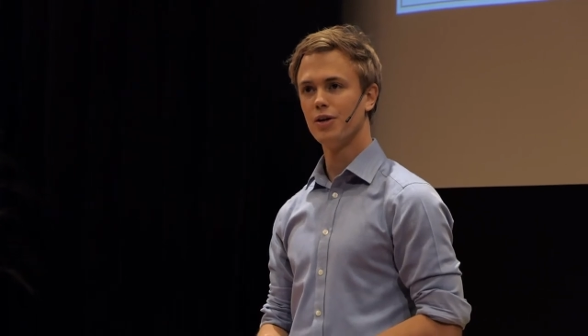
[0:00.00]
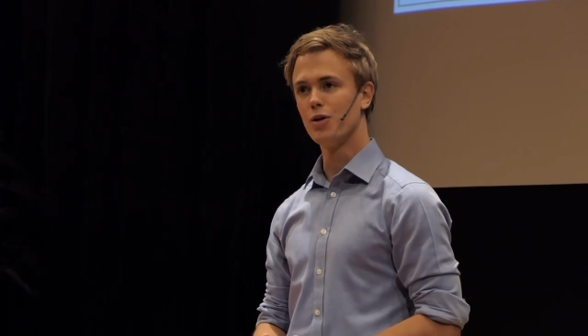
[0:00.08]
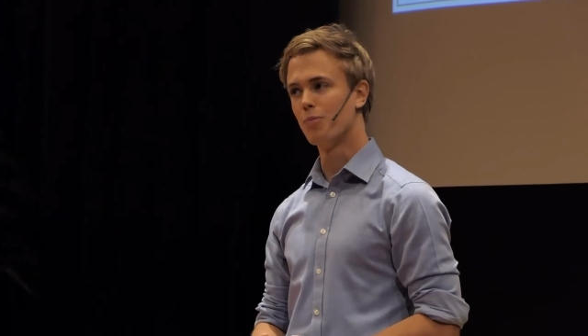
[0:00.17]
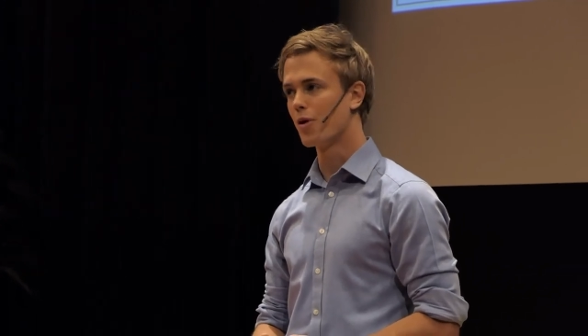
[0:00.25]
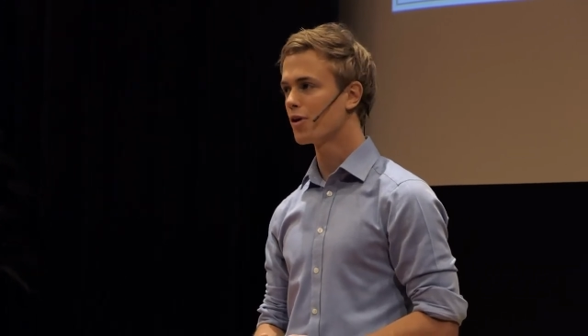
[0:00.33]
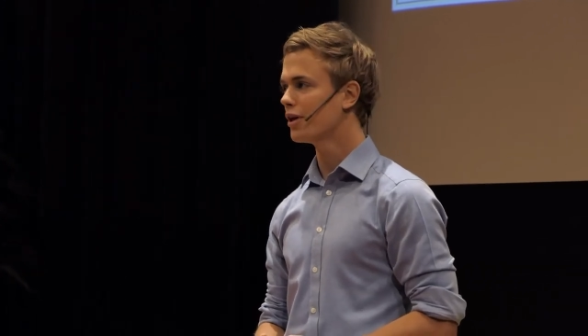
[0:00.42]

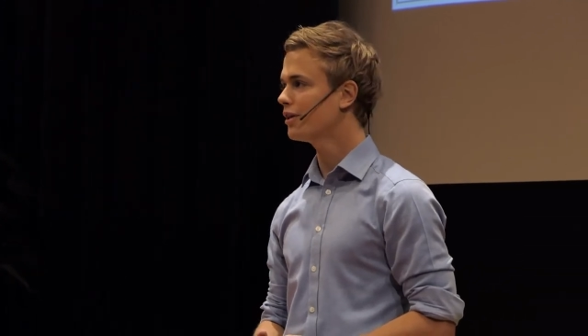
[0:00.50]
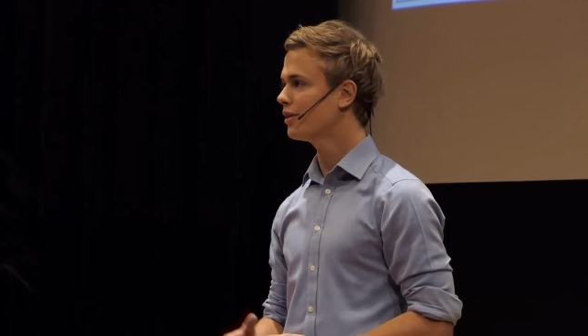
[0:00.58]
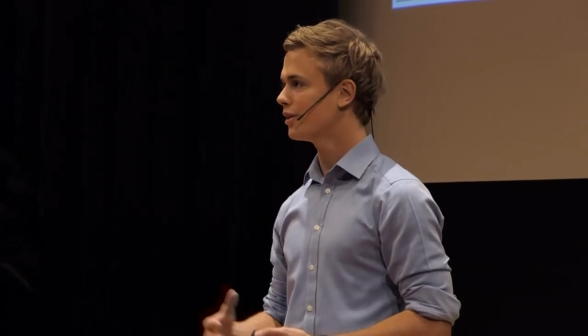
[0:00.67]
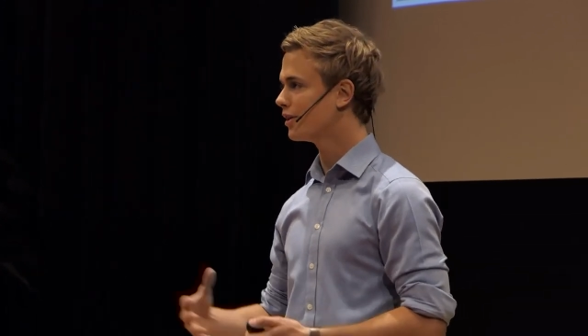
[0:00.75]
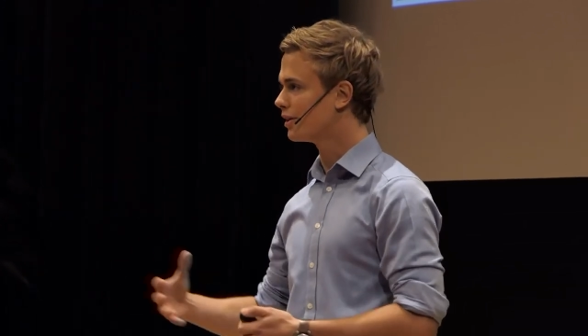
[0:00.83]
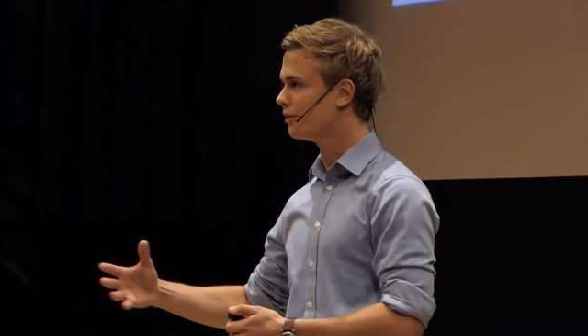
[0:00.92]
You burn
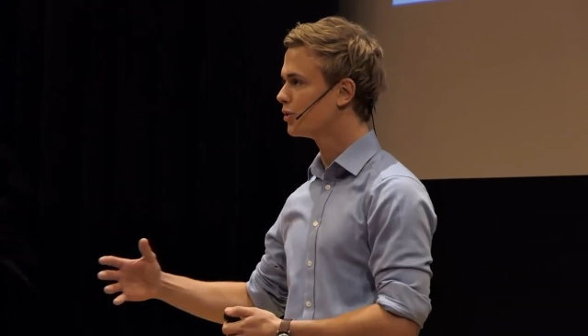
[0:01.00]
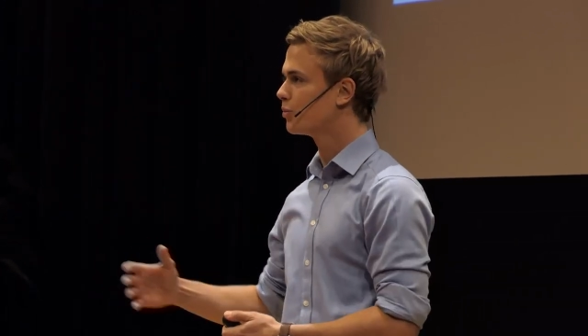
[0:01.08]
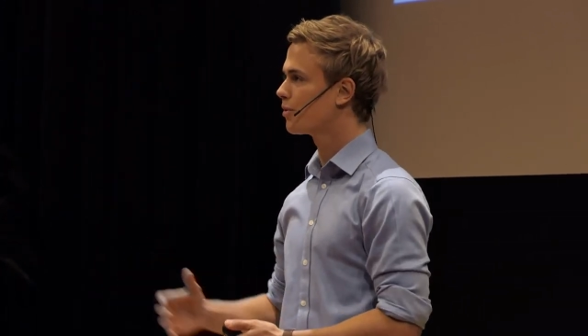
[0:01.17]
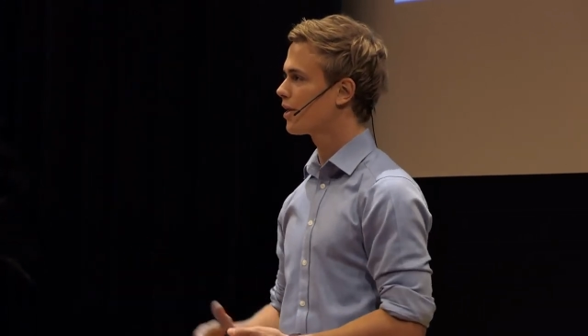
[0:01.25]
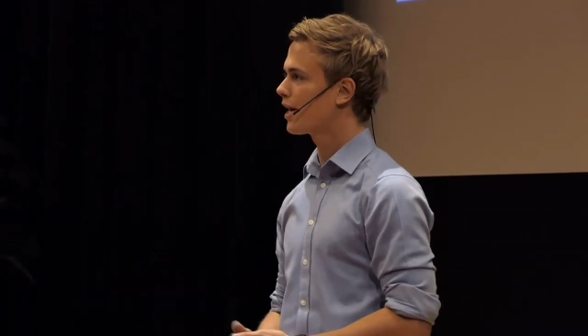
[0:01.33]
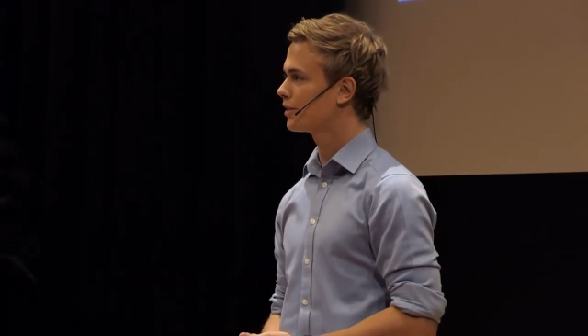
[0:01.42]
it, it leaves you
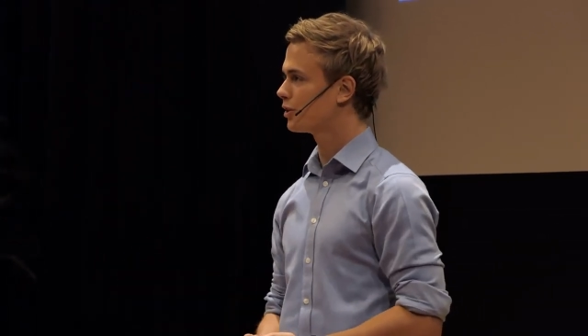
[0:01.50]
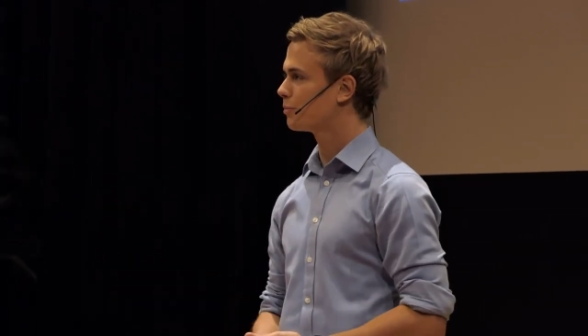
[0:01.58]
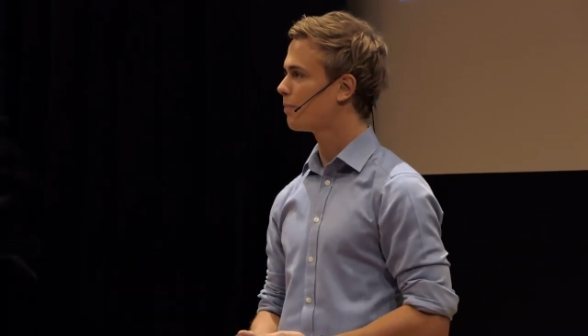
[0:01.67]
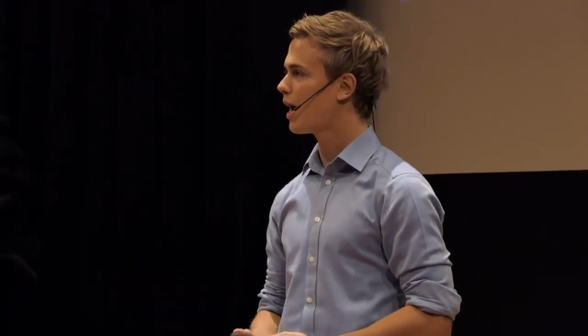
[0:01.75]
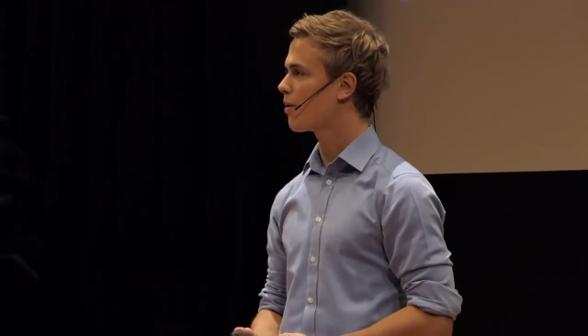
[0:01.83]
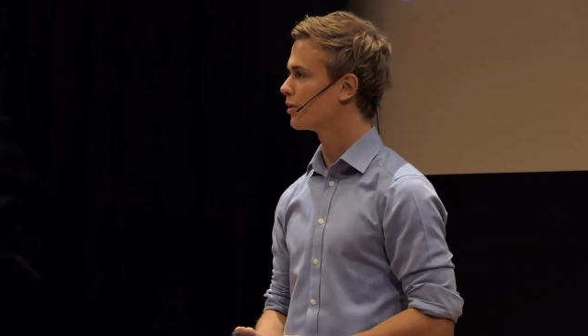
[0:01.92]
with excess
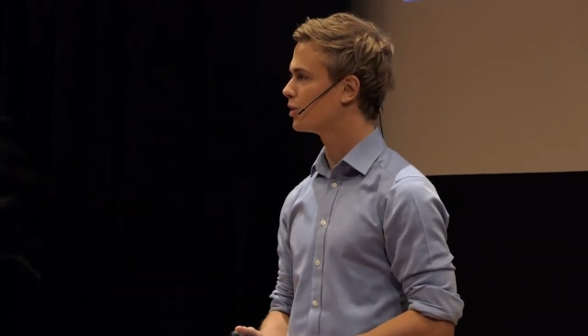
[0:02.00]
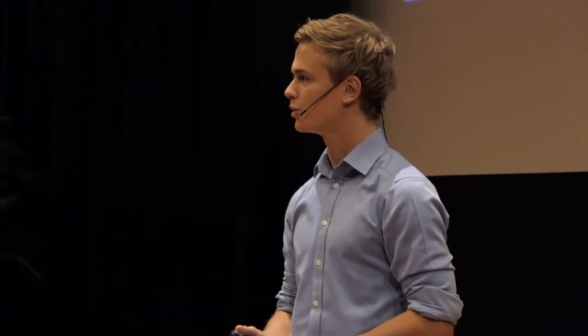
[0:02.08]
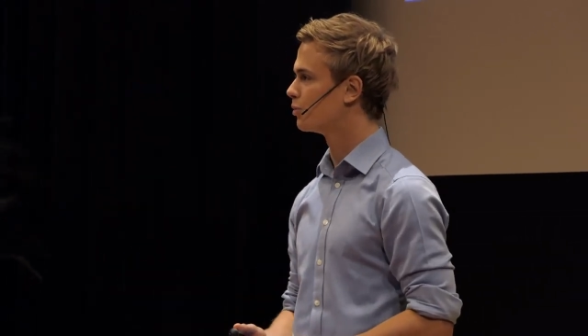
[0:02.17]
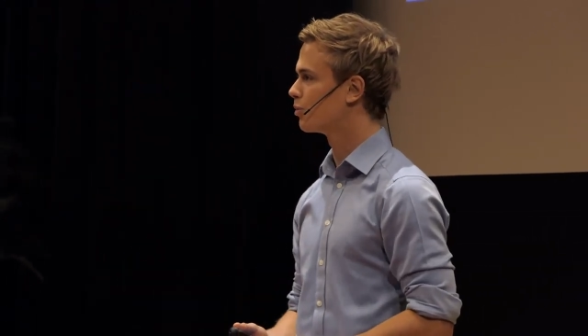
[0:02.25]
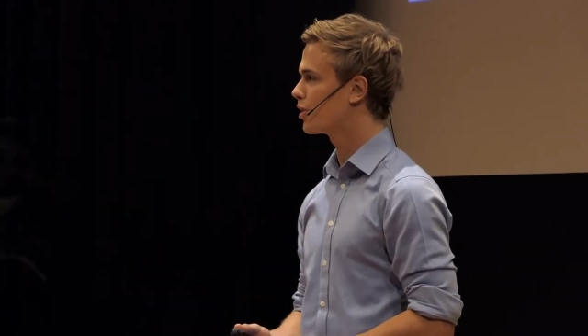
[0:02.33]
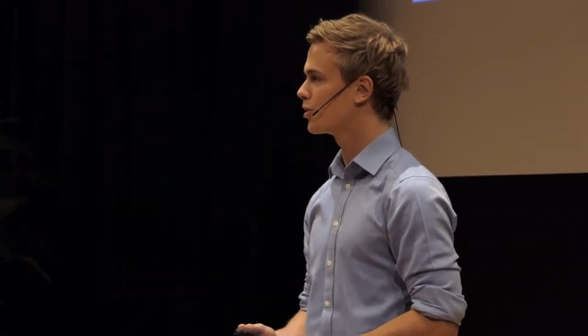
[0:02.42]
power
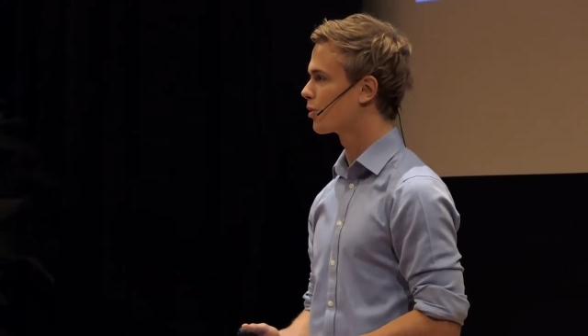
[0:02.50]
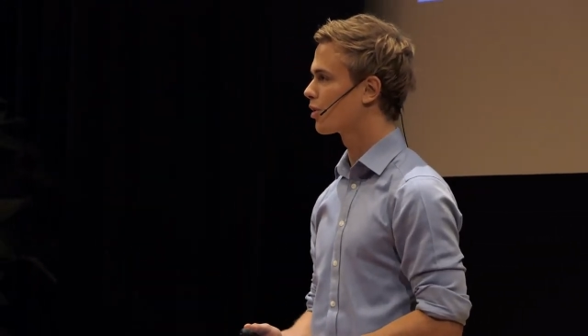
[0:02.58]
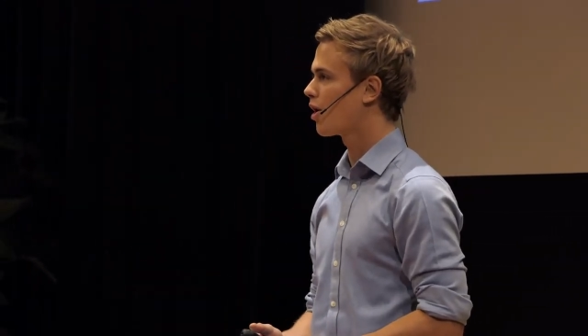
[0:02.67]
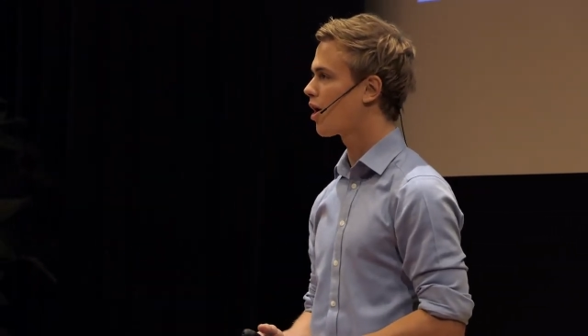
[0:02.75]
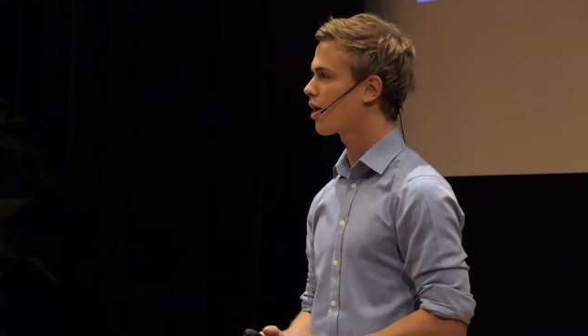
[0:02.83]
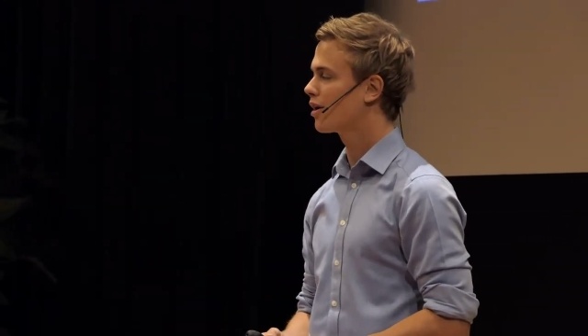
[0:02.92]
to run your
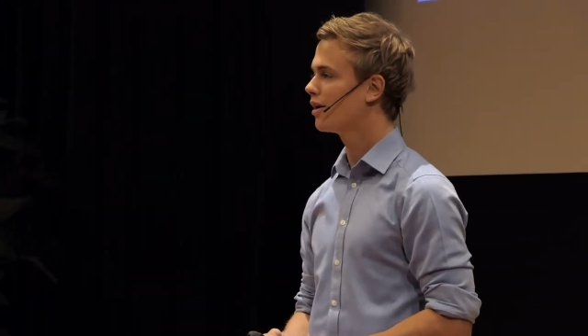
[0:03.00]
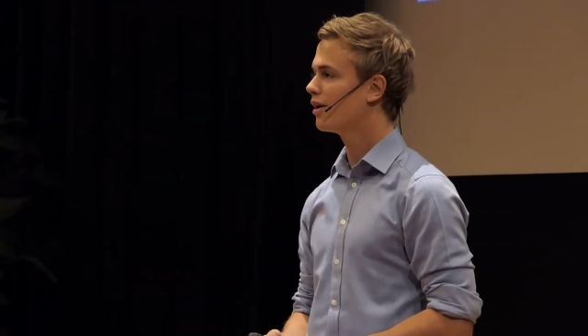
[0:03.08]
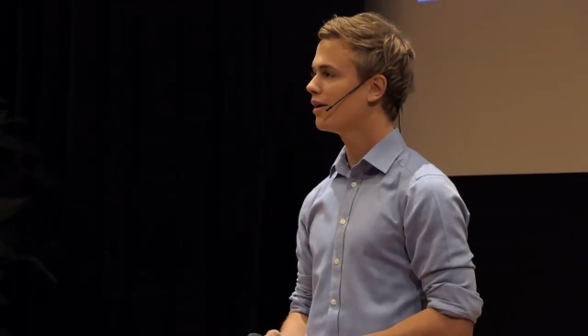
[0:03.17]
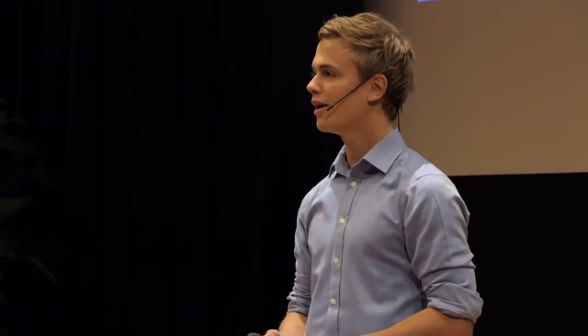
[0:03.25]
car,